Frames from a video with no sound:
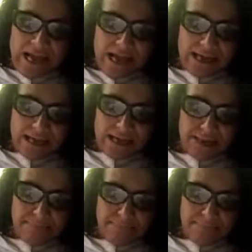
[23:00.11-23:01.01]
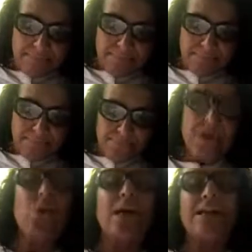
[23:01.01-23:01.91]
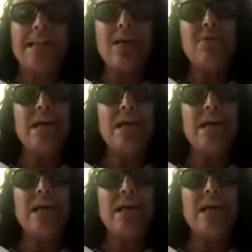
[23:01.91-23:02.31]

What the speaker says: Uh, okay, then we